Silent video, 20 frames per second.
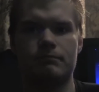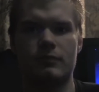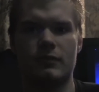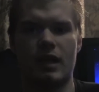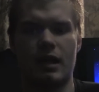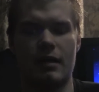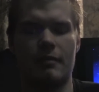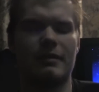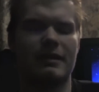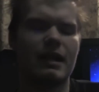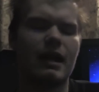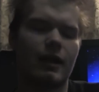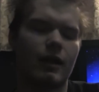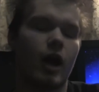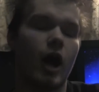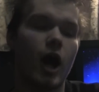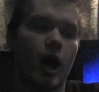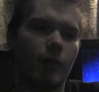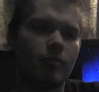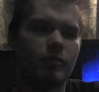I mean, not
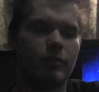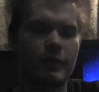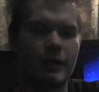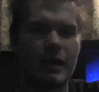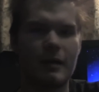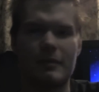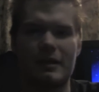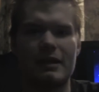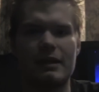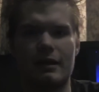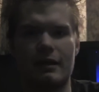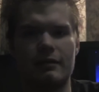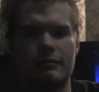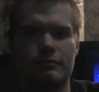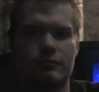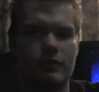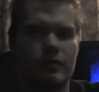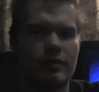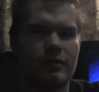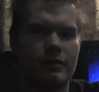up, but I mean,
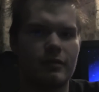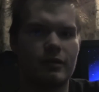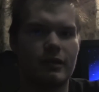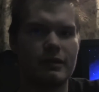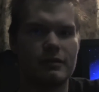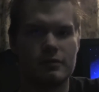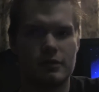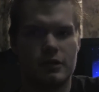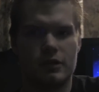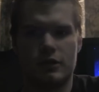within like